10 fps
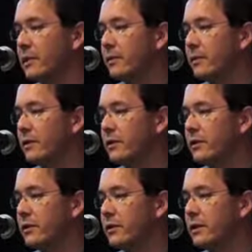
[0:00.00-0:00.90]
coming
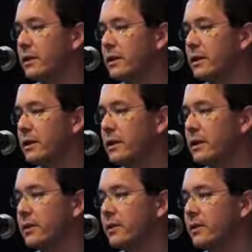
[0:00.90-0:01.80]
across
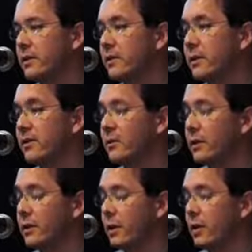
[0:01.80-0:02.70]
The Snowman. It's
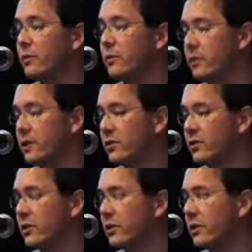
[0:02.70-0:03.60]
quite an old picture
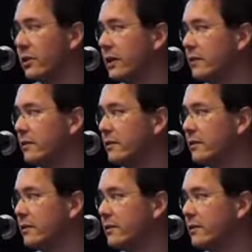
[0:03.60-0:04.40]
book, but I hadn't seen it